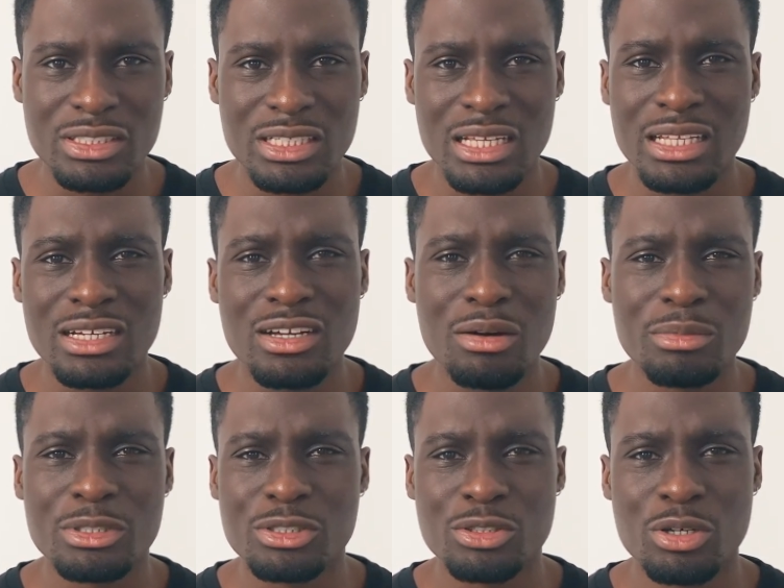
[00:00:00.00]
and they come
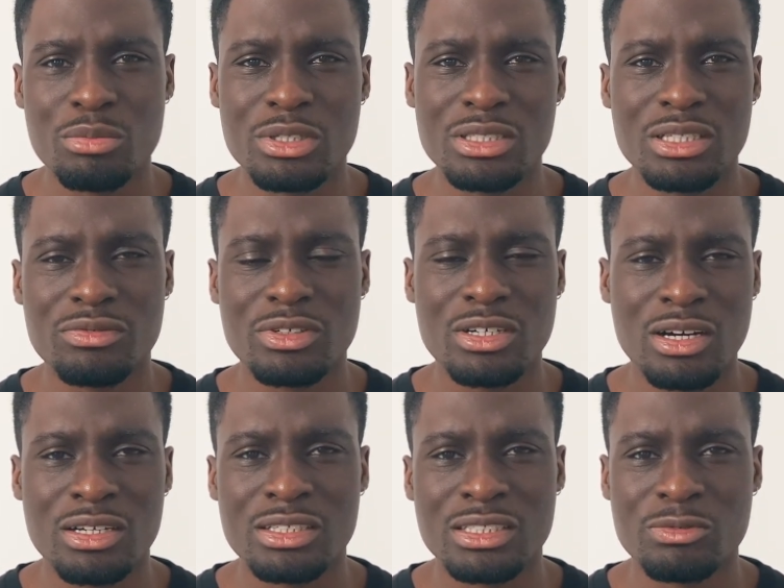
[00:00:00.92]
in so many different
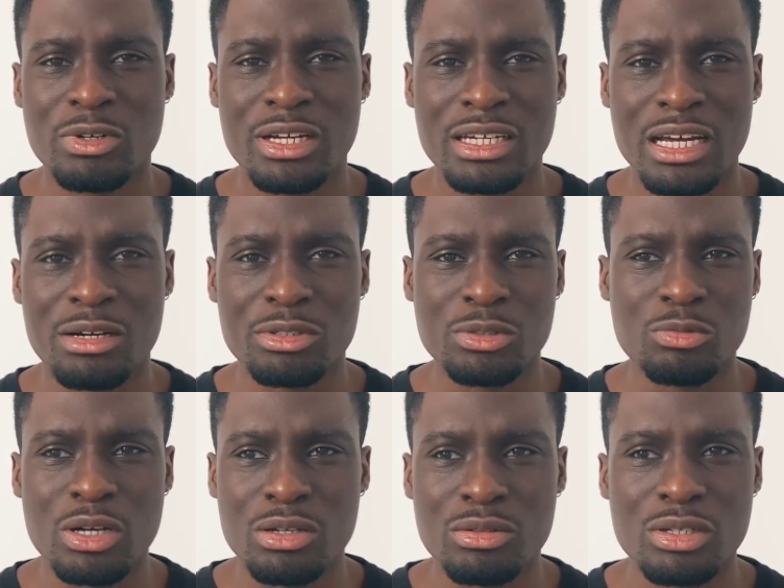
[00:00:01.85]
colors right now as
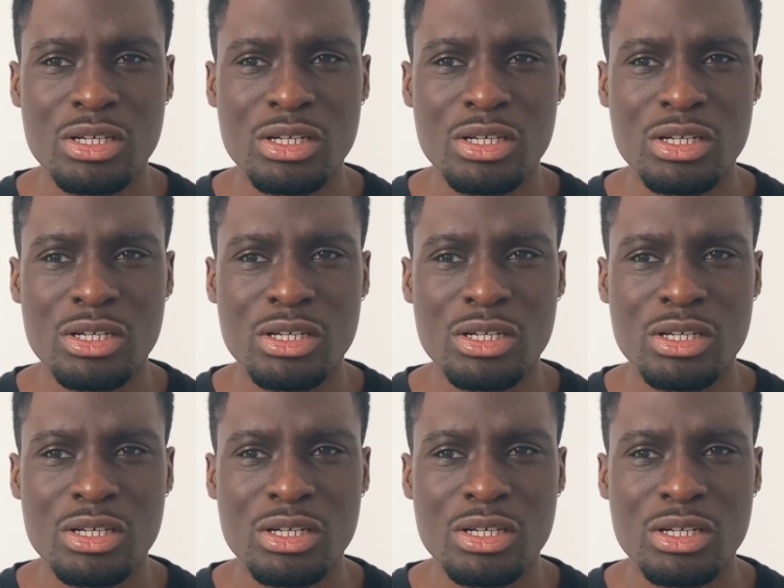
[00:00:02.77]
well.